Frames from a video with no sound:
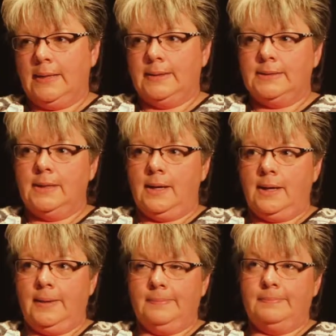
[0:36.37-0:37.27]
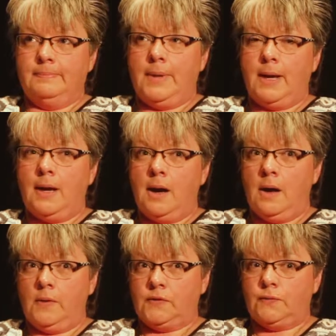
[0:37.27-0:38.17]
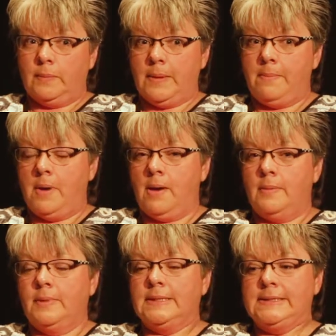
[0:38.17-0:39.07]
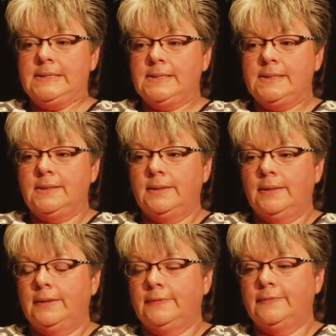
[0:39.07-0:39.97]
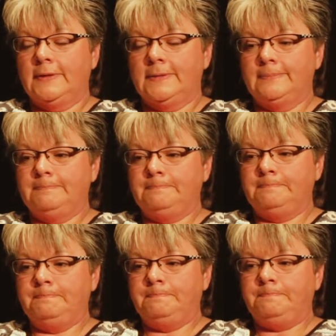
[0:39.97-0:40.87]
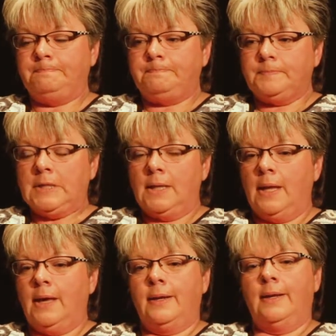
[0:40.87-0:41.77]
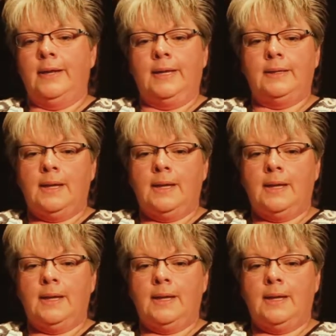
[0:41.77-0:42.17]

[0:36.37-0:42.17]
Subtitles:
At the time, my calls from my mom consisted of a lot of late